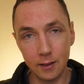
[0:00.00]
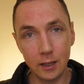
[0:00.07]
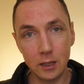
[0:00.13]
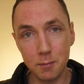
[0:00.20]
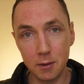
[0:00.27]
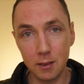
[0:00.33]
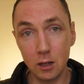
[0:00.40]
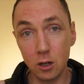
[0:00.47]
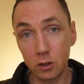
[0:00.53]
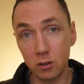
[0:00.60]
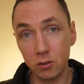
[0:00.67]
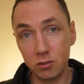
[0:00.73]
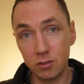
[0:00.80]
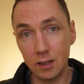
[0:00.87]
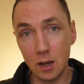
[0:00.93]
That can be the
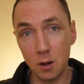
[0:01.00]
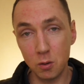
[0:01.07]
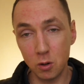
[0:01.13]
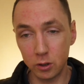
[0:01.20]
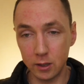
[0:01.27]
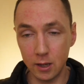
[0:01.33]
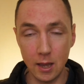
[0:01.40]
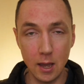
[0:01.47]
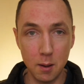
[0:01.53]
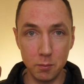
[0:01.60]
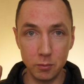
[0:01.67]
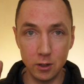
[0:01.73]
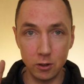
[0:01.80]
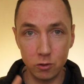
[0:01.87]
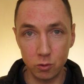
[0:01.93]
Leica CL, Leica
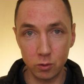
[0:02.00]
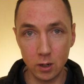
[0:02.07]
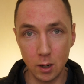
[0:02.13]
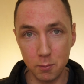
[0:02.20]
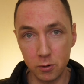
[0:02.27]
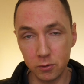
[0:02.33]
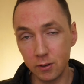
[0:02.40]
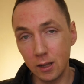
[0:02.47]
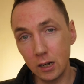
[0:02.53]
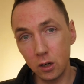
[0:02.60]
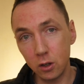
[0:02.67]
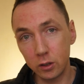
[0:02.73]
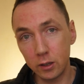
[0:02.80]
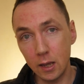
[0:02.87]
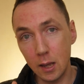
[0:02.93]
M digital cameras and
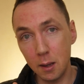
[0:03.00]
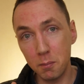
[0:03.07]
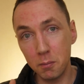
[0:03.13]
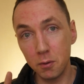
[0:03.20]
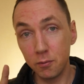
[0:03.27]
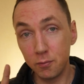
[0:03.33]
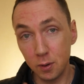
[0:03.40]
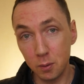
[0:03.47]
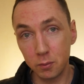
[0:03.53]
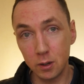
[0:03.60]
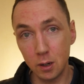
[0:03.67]
Leica M film